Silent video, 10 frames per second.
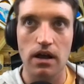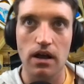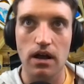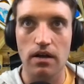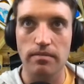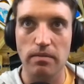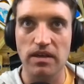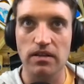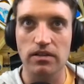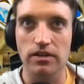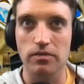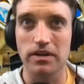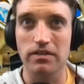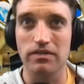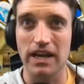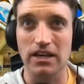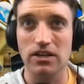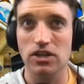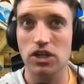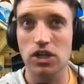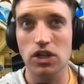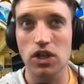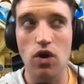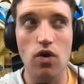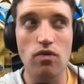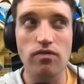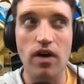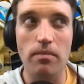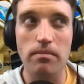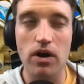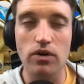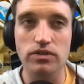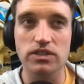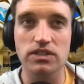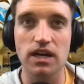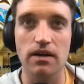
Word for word: uh, maybe a little bit of like clove almost.